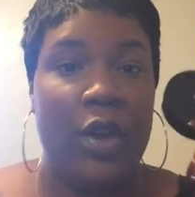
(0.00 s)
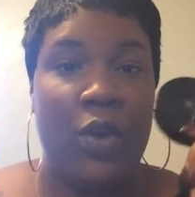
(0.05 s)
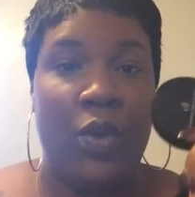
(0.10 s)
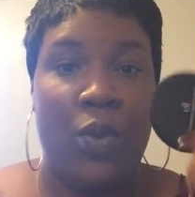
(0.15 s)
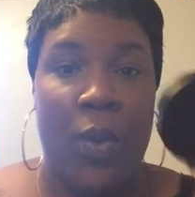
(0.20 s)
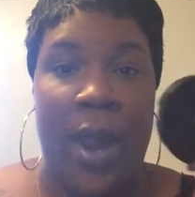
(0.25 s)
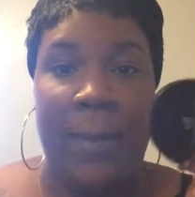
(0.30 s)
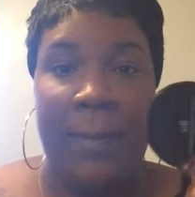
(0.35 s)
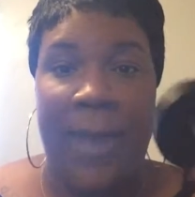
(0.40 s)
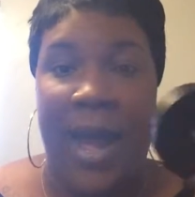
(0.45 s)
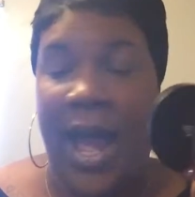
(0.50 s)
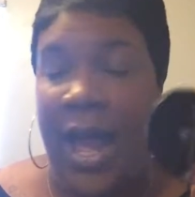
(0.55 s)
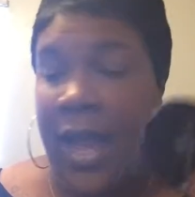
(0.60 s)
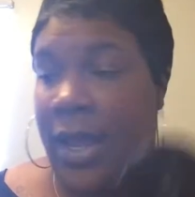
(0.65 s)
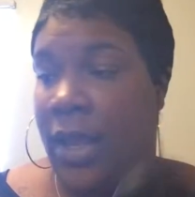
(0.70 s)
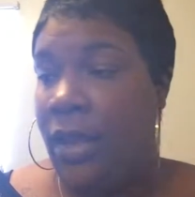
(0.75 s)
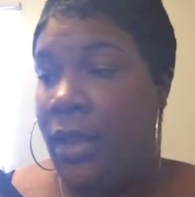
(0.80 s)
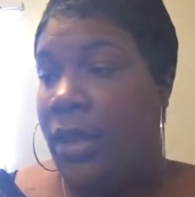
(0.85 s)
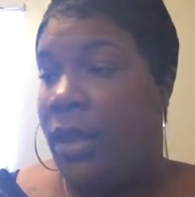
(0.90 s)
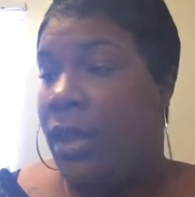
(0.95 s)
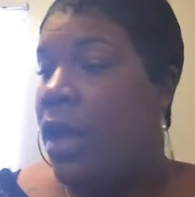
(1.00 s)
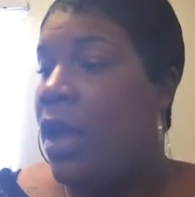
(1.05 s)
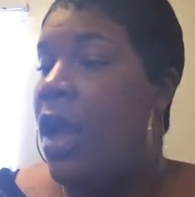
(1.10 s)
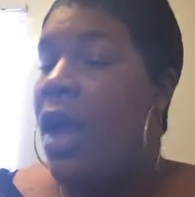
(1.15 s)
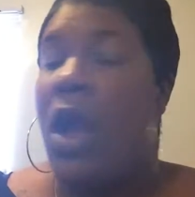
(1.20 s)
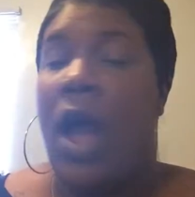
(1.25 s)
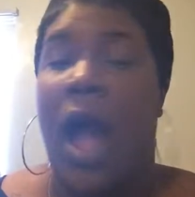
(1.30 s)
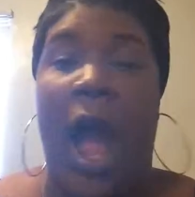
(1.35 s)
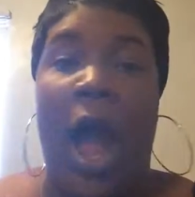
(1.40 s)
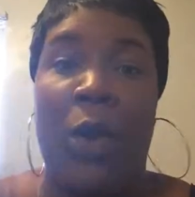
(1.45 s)
great buy.
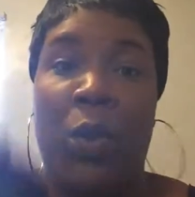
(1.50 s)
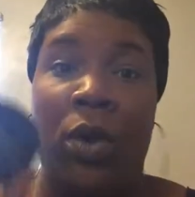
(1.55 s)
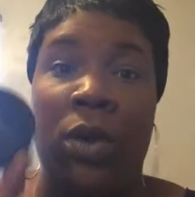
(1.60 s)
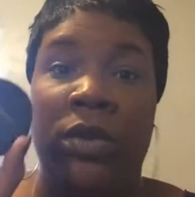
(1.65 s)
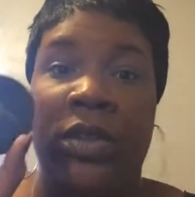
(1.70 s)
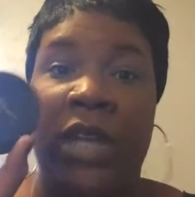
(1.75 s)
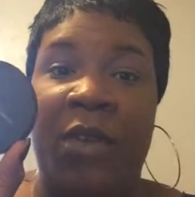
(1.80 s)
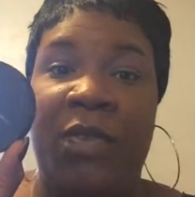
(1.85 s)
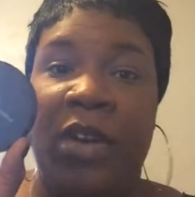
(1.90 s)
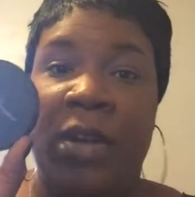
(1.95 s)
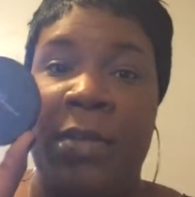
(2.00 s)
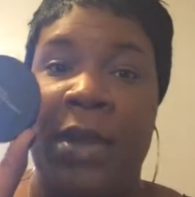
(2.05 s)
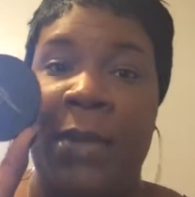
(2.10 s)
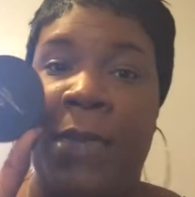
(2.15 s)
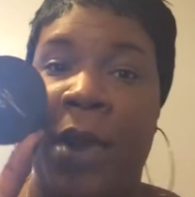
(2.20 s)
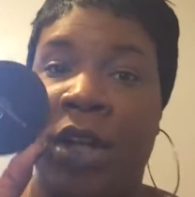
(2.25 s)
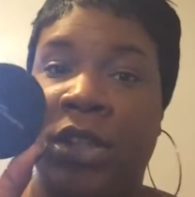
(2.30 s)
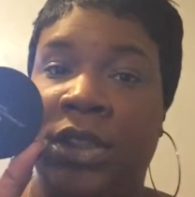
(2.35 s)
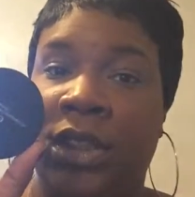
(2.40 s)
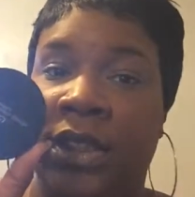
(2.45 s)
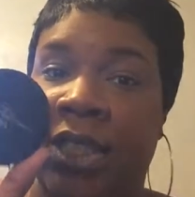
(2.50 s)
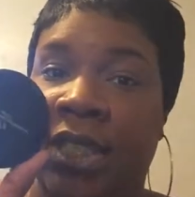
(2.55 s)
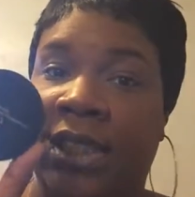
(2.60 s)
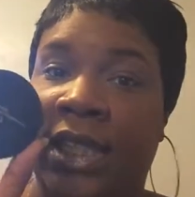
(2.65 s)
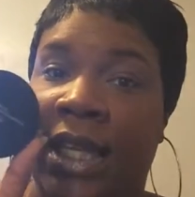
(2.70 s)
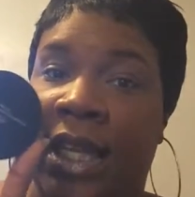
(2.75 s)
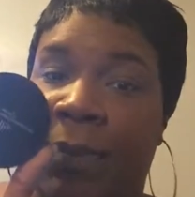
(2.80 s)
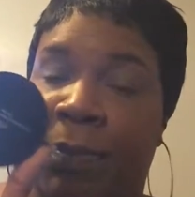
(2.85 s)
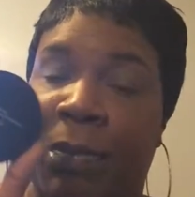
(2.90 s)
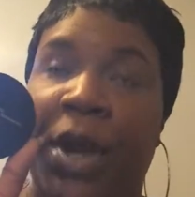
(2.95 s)
I will definitely be
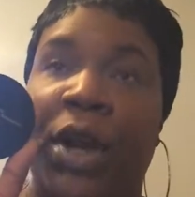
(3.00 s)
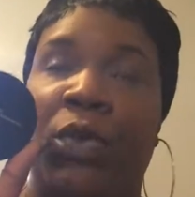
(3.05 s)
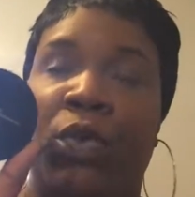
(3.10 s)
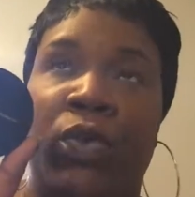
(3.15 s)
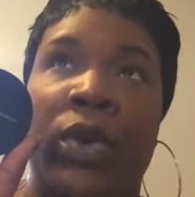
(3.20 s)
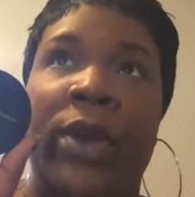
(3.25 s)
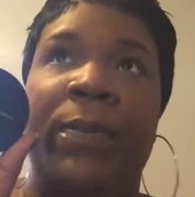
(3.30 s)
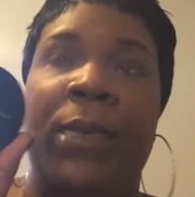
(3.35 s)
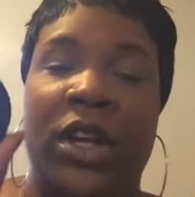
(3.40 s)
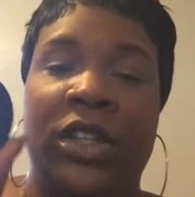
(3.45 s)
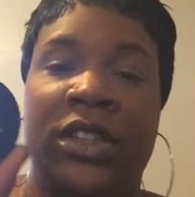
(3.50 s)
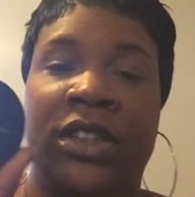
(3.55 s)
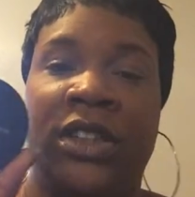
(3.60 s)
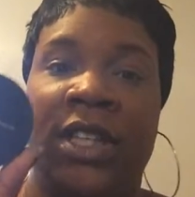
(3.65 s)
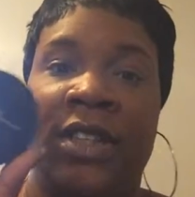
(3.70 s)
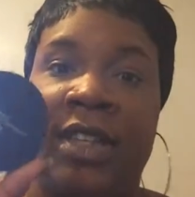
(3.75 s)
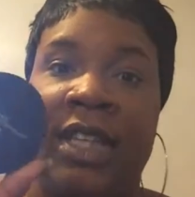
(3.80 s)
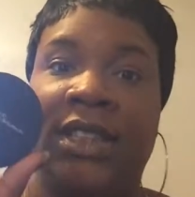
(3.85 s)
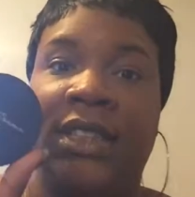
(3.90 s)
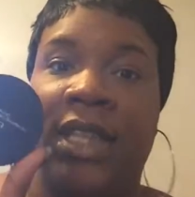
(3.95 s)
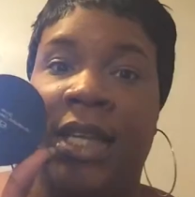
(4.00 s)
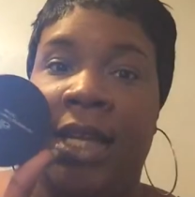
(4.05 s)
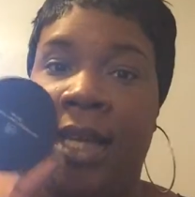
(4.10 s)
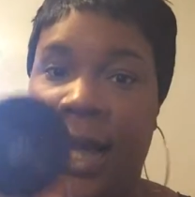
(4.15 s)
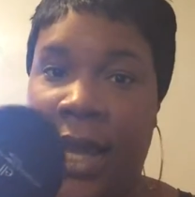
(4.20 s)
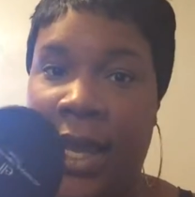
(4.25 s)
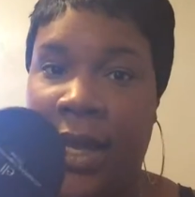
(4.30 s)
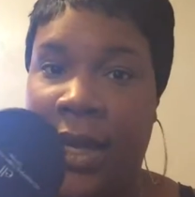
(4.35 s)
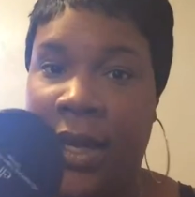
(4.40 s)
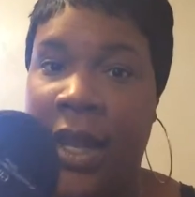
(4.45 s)
repurchasing this
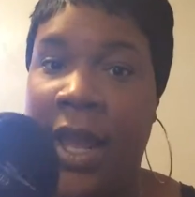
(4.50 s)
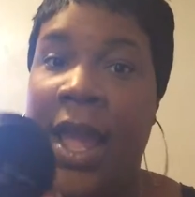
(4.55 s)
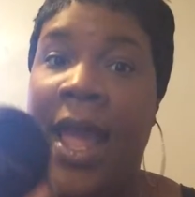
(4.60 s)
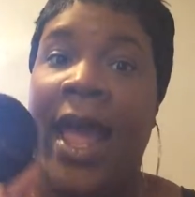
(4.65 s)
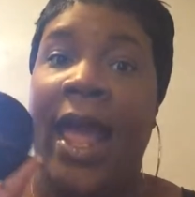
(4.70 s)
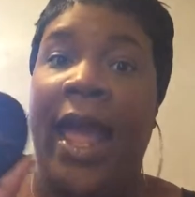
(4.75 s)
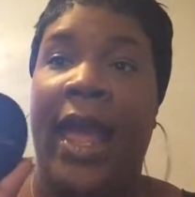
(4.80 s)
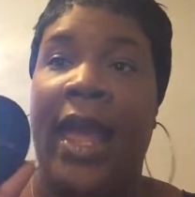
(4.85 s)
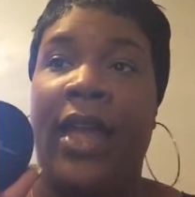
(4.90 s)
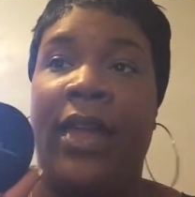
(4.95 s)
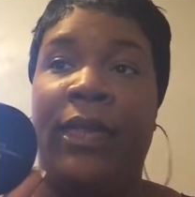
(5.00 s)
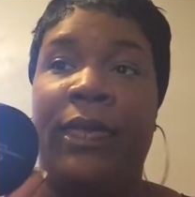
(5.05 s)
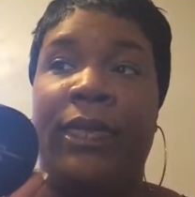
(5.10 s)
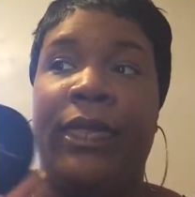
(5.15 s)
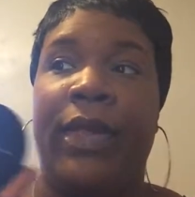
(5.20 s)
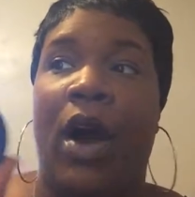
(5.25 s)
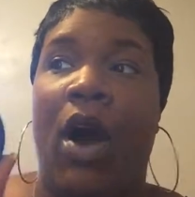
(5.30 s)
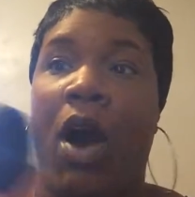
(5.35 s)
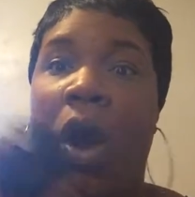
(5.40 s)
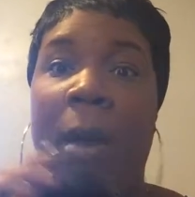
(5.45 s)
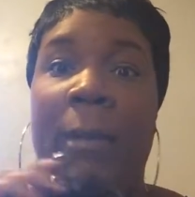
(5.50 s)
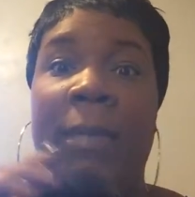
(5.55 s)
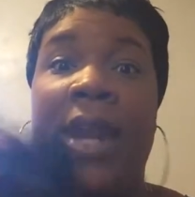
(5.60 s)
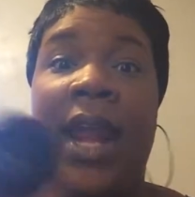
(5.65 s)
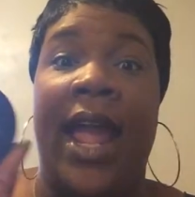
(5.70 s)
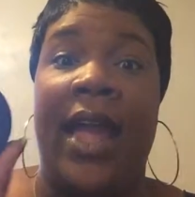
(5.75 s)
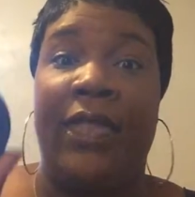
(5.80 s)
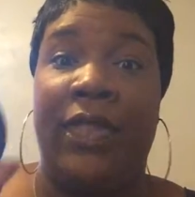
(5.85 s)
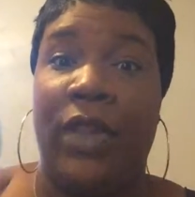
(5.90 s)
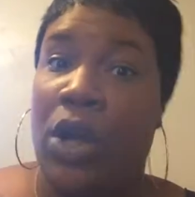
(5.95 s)
again in the Almond
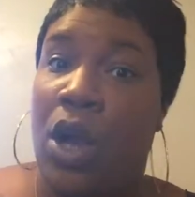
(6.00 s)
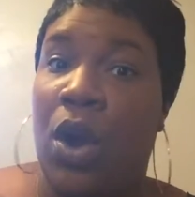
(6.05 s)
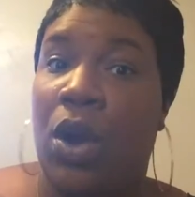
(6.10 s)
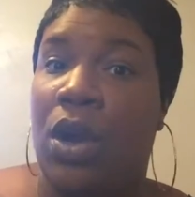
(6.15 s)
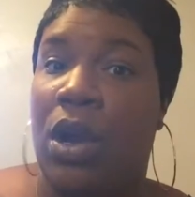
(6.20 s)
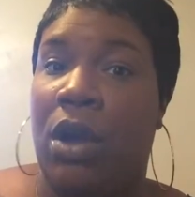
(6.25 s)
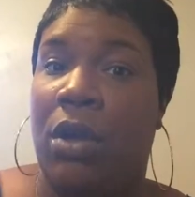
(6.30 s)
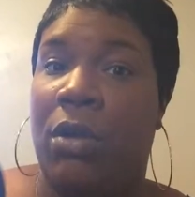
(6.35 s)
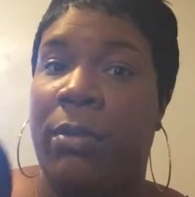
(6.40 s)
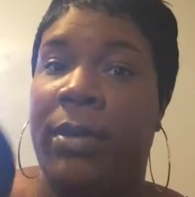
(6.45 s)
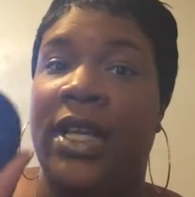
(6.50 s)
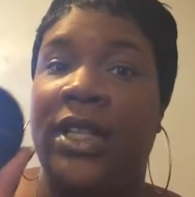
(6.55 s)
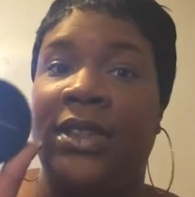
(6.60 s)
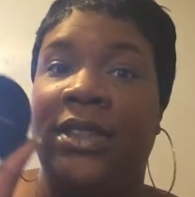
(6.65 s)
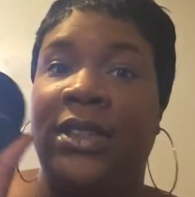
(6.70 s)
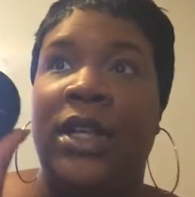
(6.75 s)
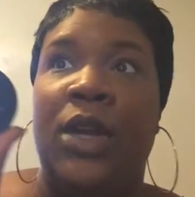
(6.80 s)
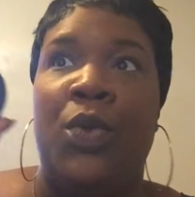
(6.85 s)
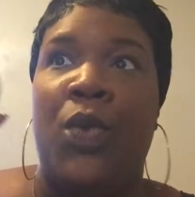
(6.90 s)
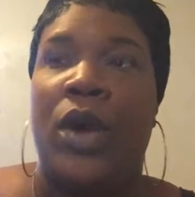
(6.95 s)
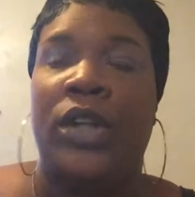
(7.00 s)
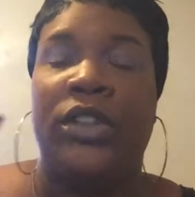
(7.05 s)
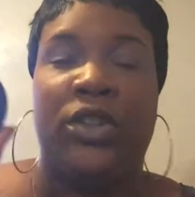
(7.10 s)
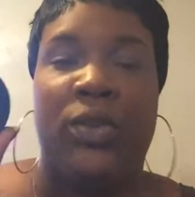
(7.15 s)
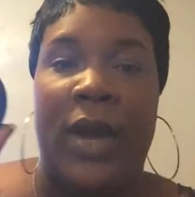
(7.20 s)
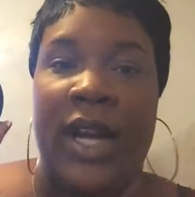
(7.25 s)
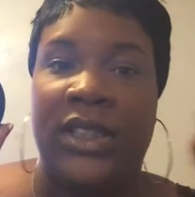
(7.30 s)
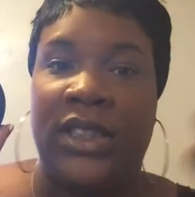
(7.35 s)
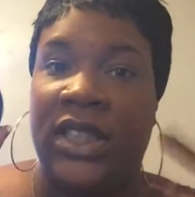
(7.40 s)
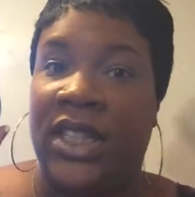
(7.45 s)
and the Cocoa because it works
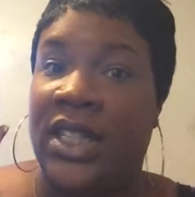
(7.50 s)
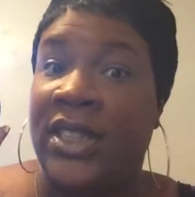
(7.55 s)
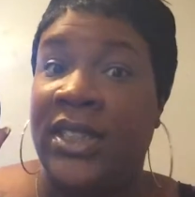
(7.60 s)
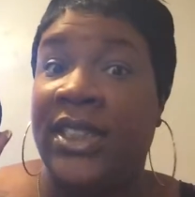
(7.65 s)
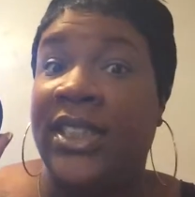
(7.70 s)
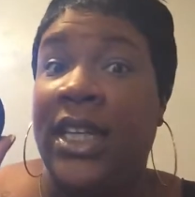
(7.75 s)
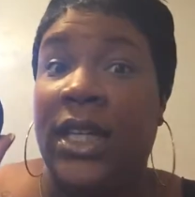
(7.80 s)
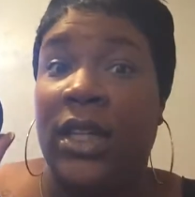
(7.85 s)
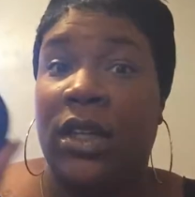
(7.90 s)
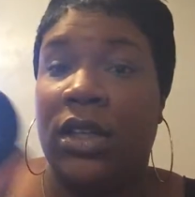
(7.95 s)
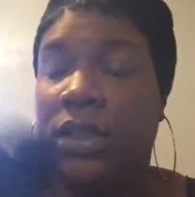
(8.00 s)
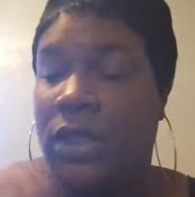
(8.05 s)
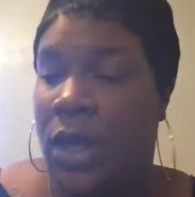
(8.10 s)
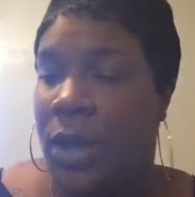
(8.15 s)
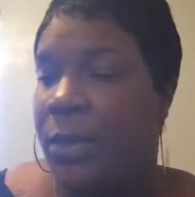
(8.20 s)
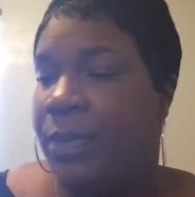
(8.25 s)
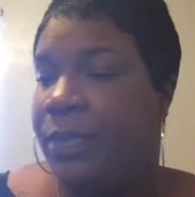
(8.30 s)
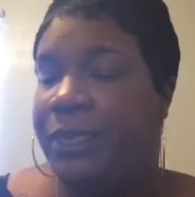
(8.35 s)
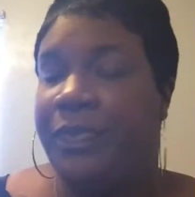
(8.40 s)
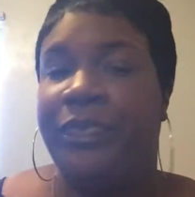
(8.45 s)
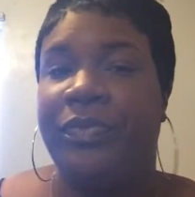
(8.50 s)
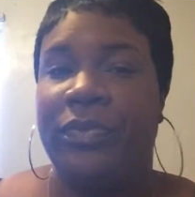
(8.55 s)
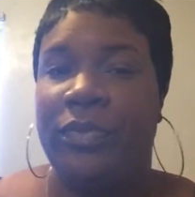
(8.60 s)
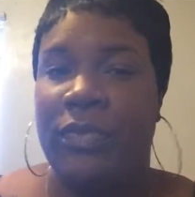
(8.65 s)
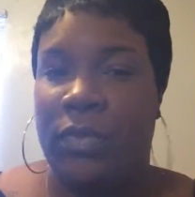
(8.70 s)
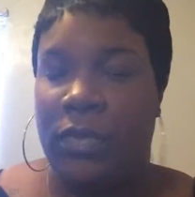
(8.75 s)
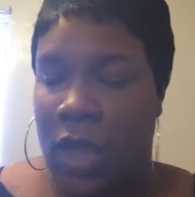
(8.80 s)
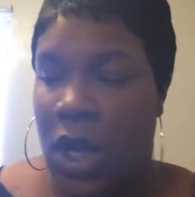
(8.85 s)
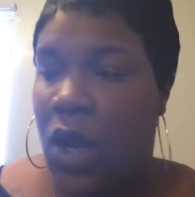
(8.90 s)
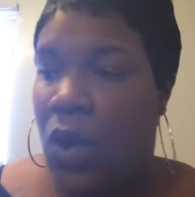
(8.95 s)
great as a concealer. So
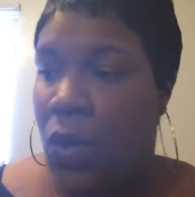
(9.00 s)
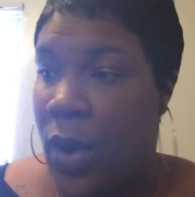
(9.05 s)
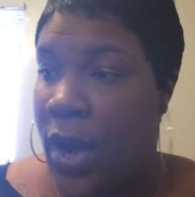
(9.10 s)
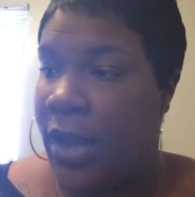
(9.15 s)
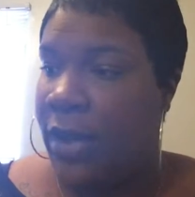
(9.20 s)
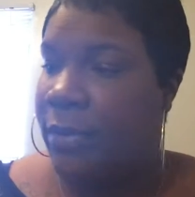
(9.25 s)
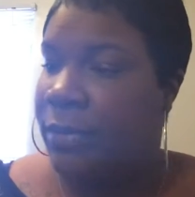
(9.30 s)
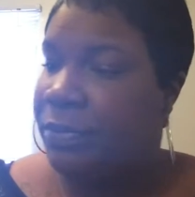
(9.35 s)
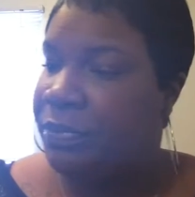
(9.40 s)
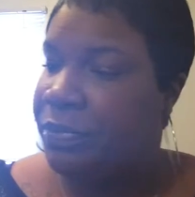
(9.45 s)
great.